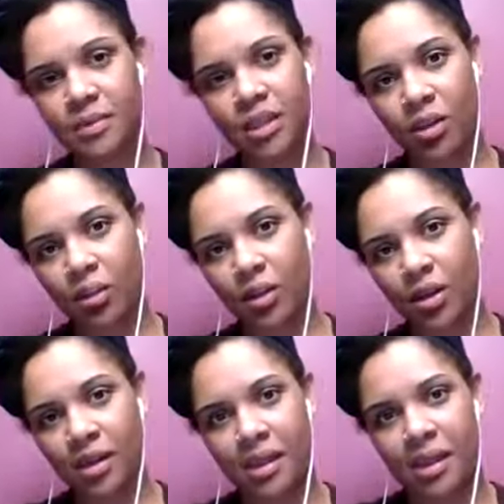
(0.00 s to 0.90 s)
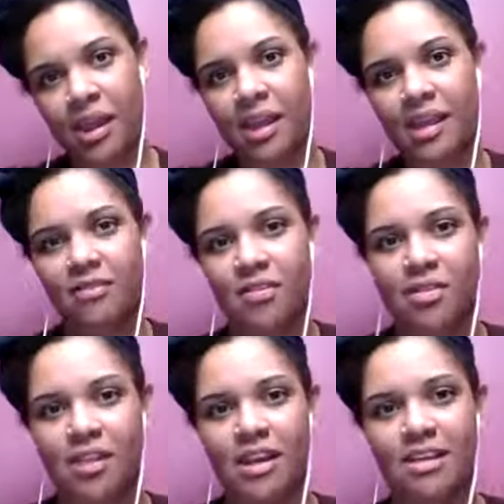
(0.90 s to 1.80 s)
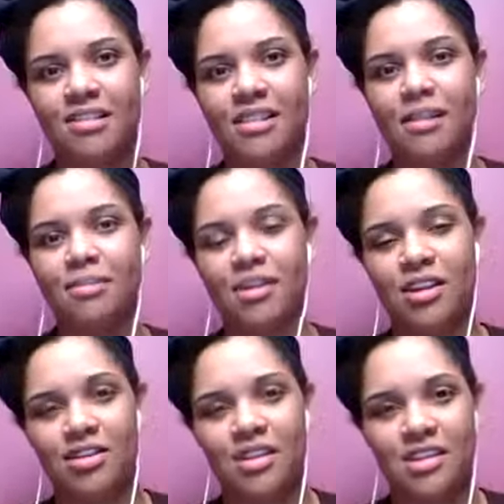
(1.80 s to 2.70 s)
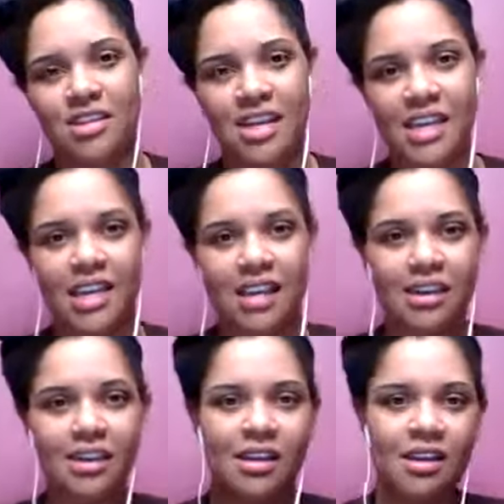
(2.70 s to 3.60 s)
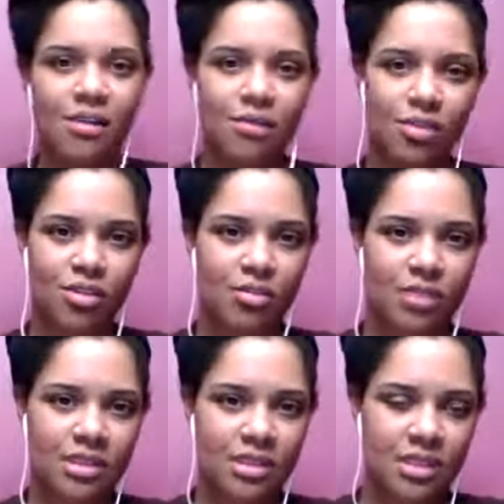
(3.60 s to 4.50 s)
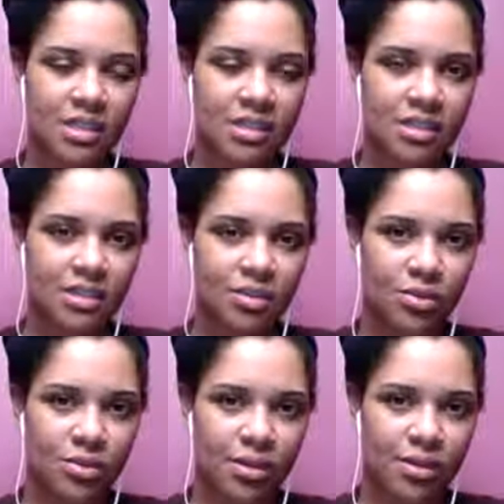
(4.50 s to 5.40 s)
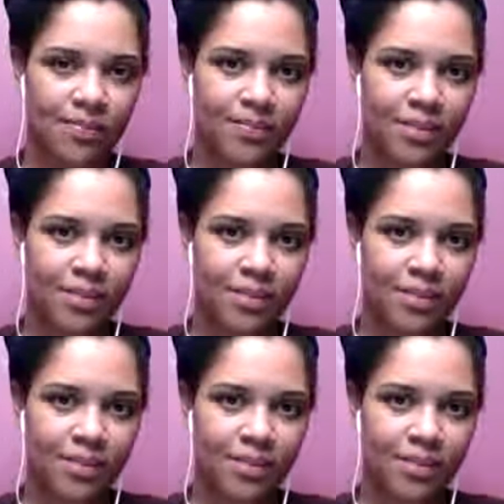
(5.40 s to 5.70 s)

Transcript: your work life or the next steps that you need to take with your business or